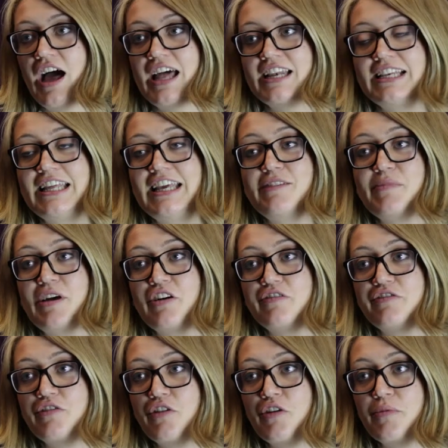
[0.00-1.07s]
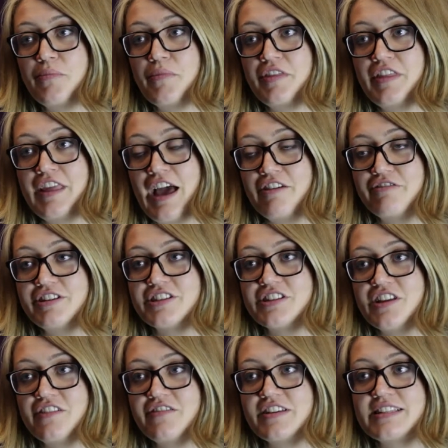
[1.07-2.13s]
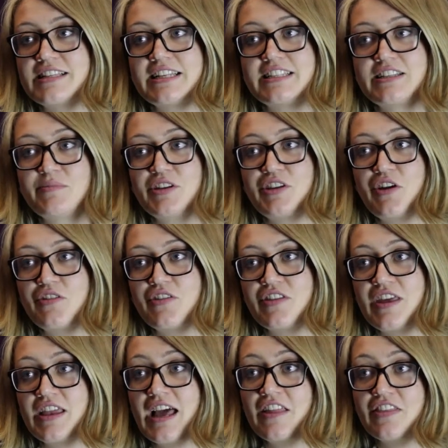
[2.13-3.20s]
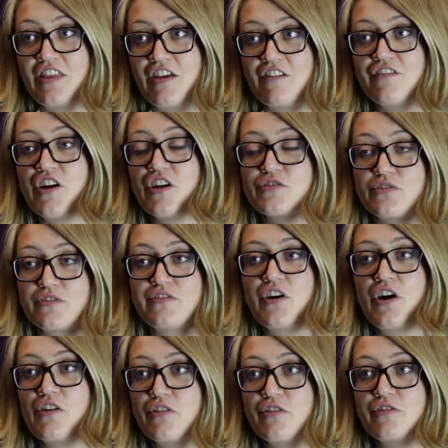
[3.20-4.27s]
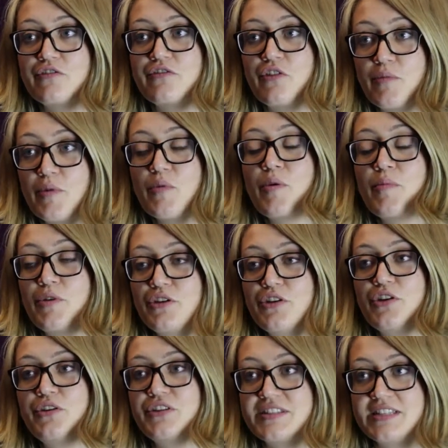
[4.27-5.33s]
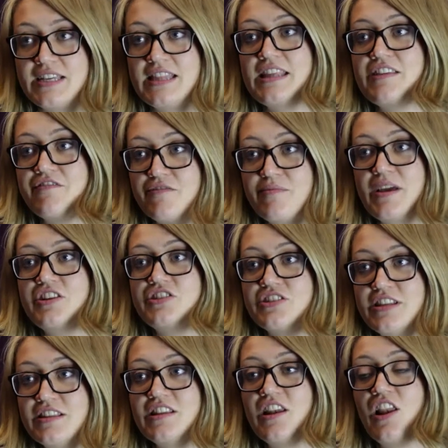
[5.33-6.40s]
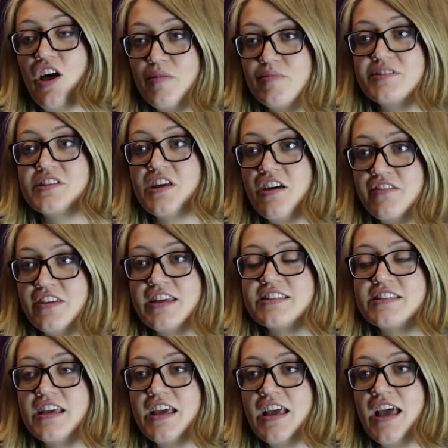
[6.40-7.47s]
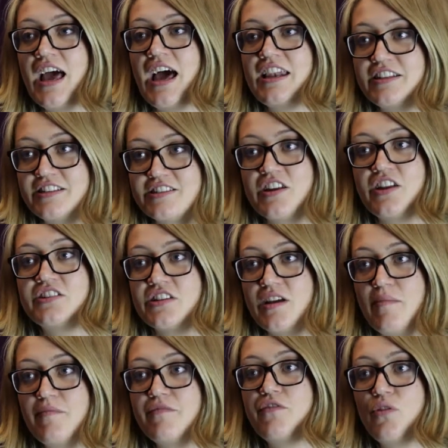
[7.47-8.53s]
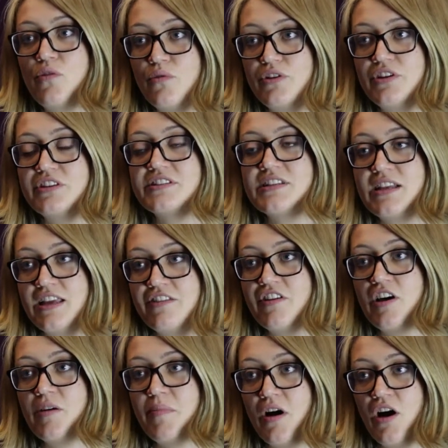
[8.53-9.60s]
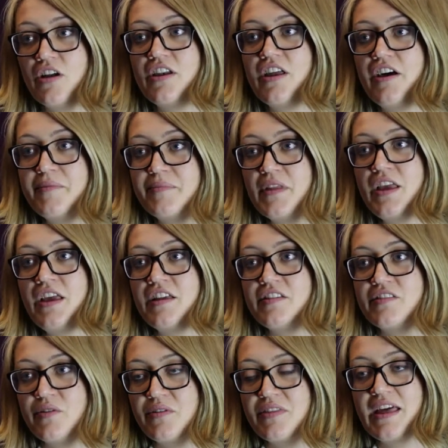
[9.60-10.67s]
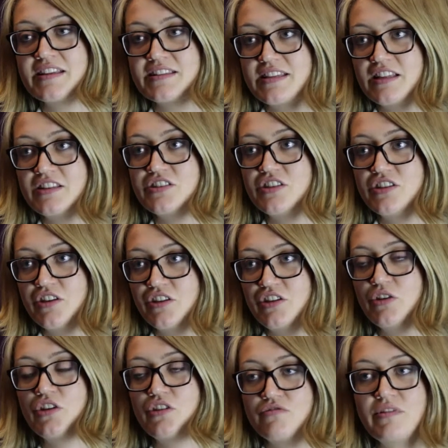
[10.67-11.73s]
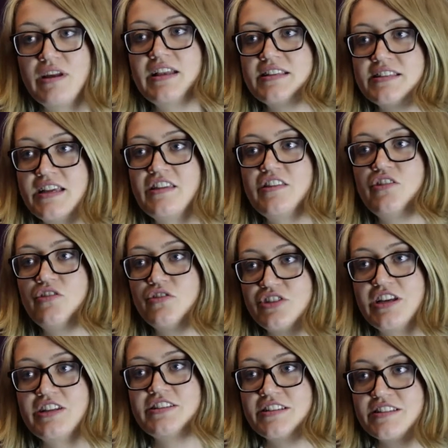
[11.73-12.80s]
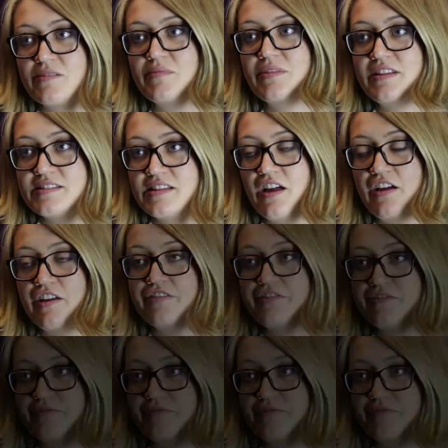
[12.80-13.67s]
I had an email from the outreach service letting me know that they'd had their first referral from a woman who had seen the information in the library service and had decided to come forward and to leave her partner. So in that sense, you can really see that you're changing somebody's life.